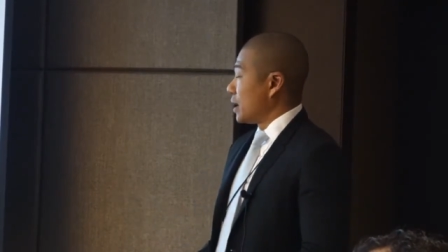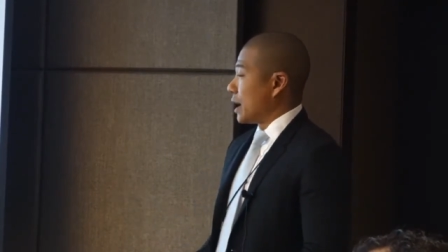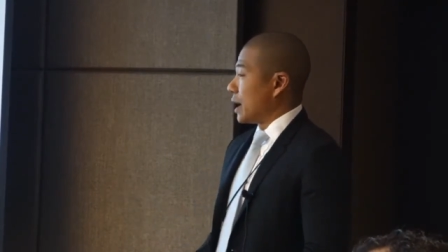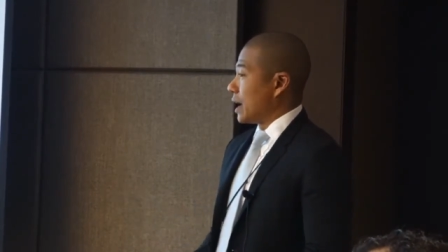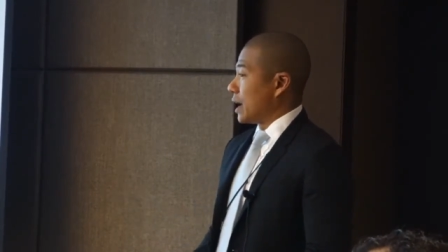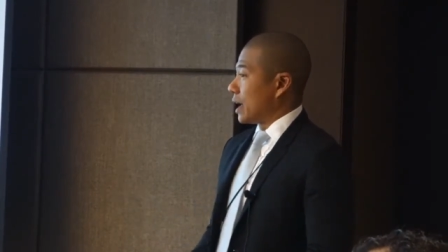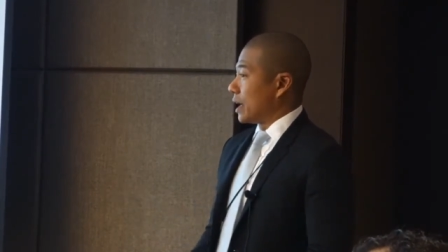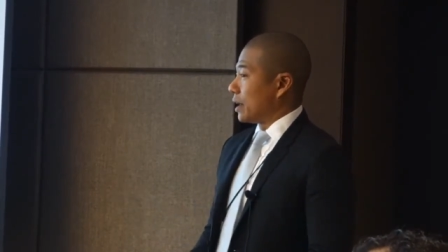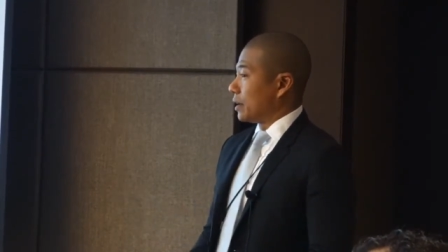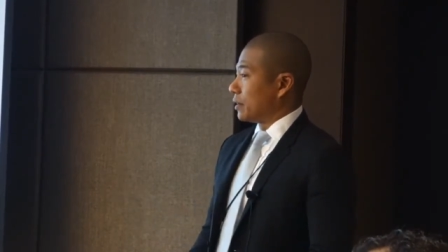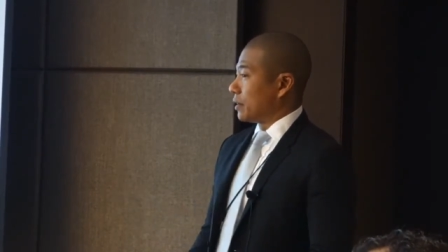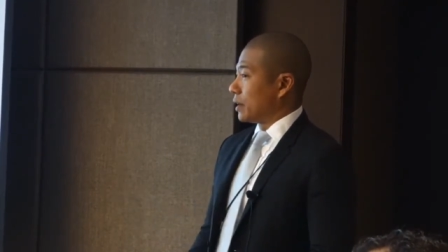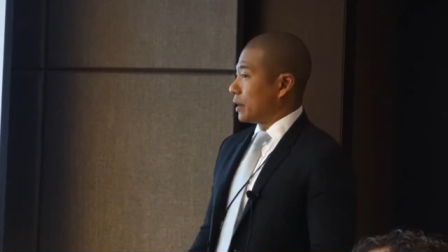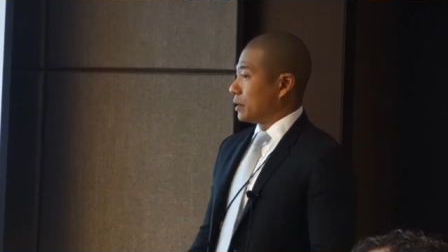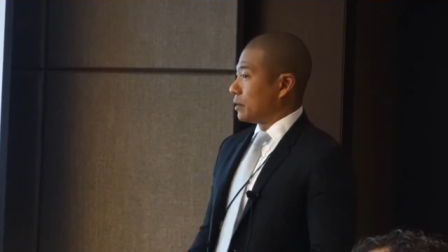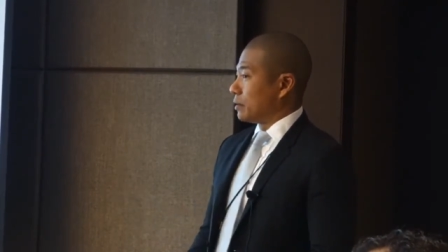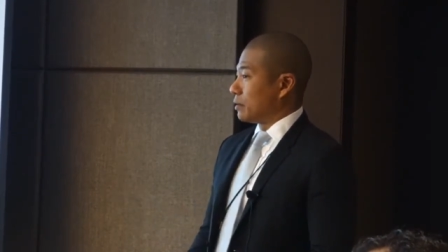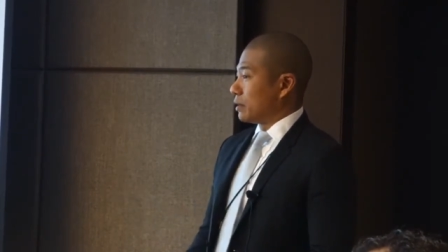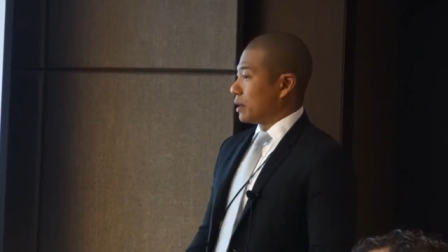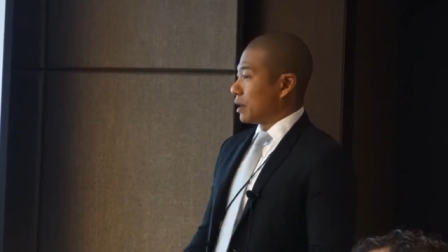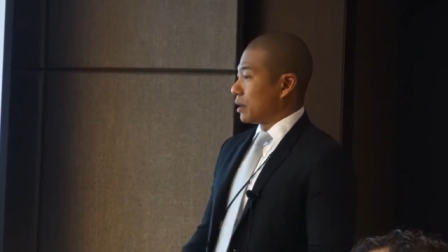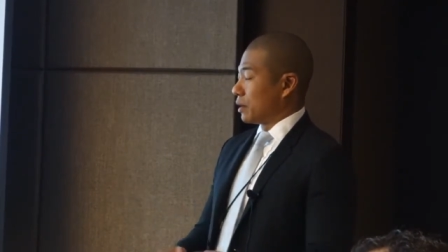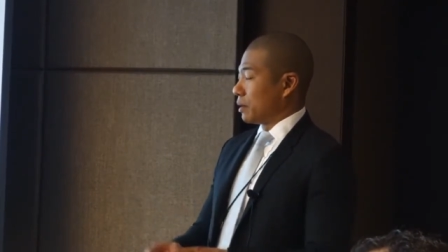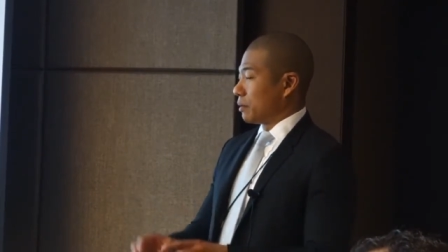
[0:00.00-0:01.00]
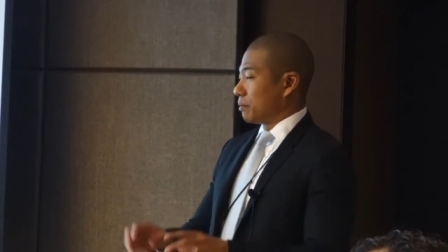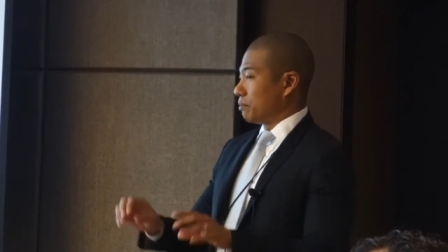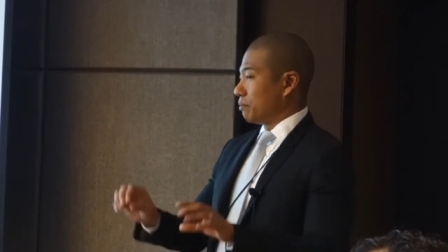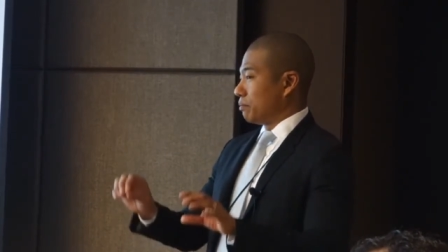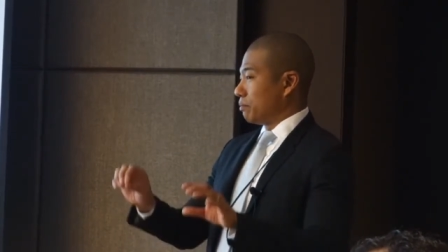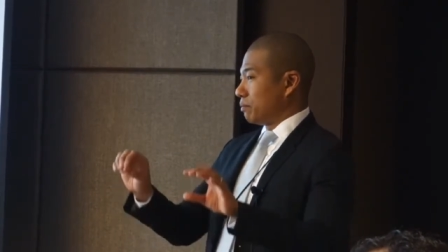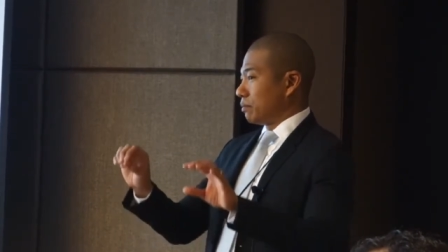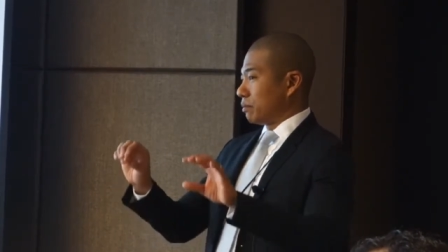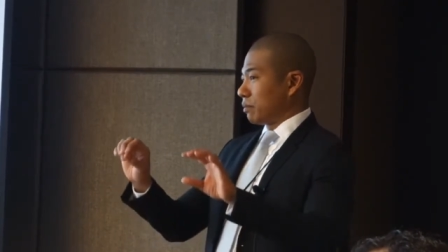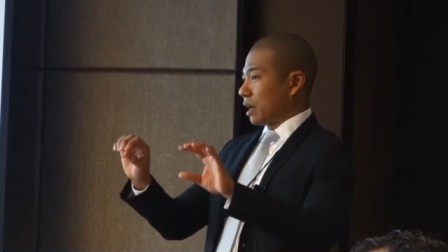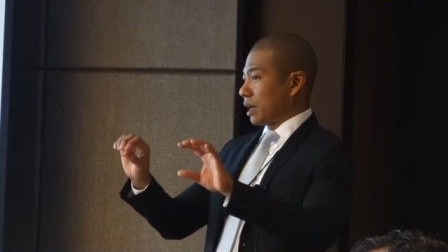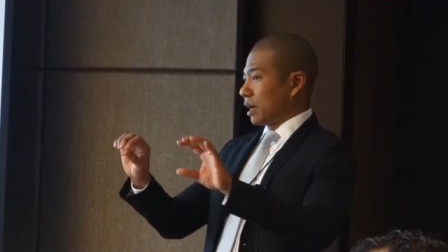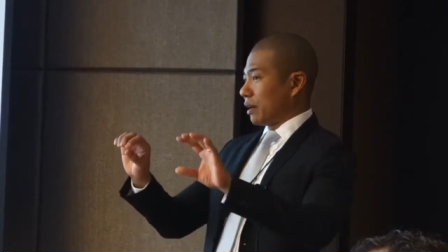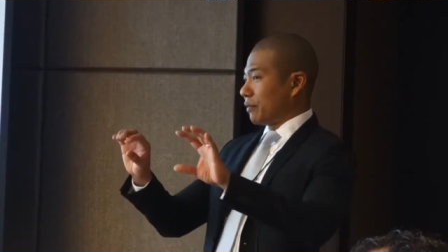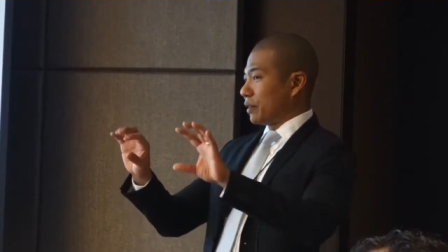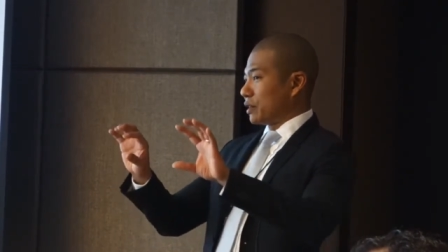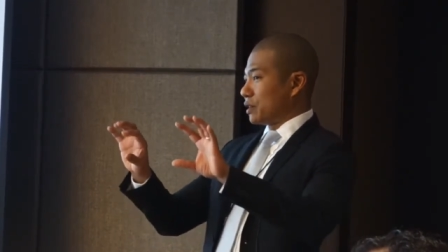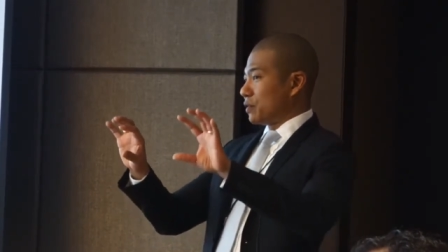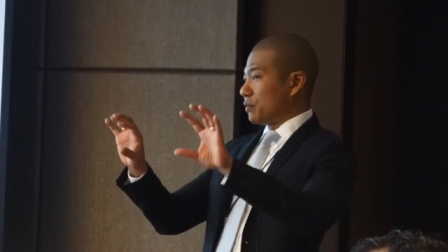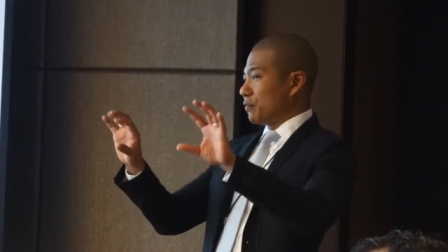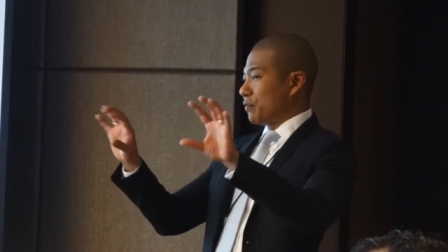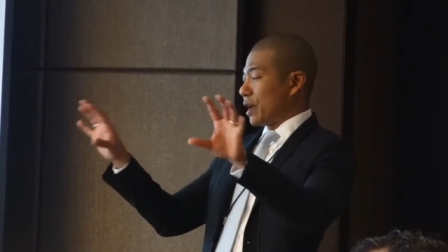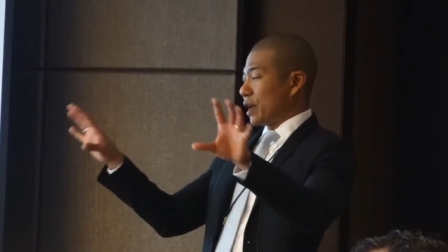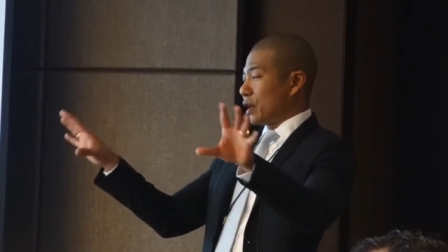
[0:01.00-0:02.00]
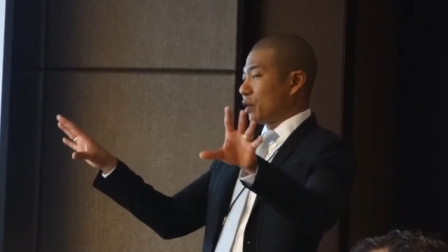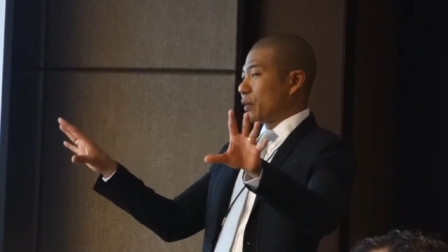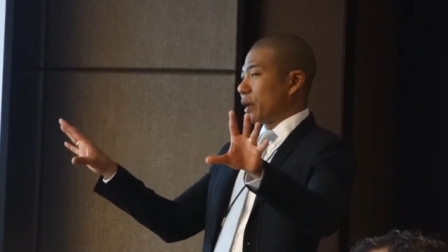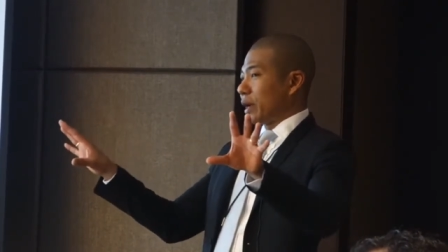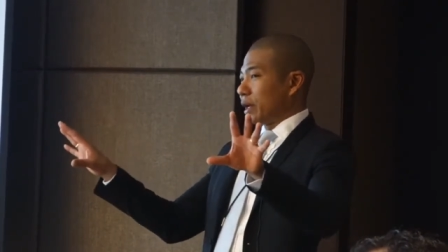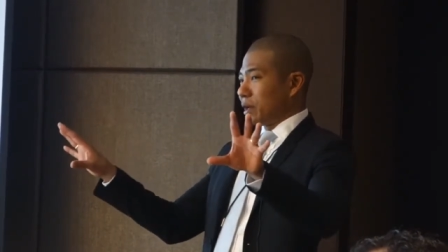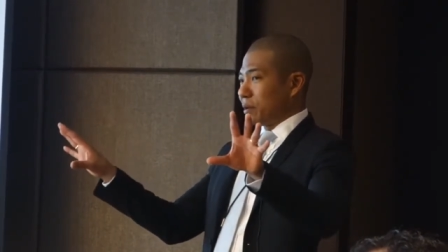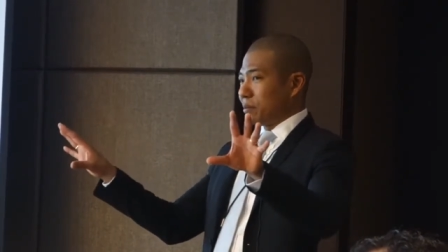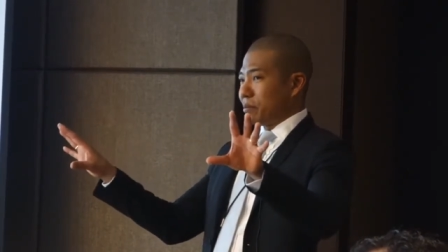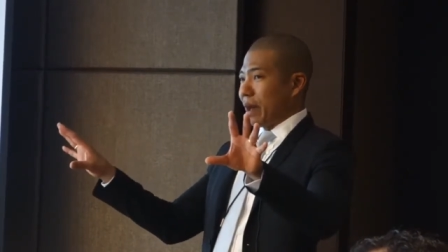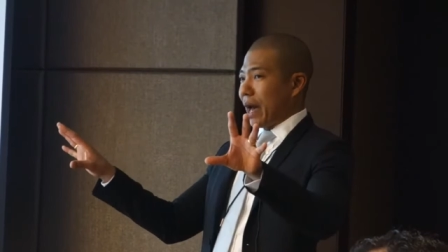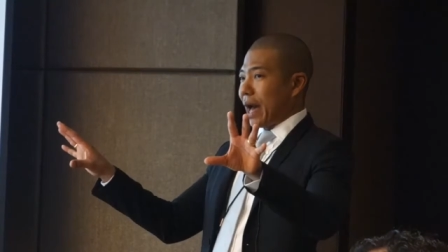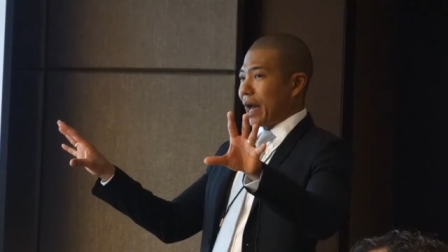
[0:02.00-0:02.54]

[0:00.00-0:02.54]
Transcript: and they're kind of this federated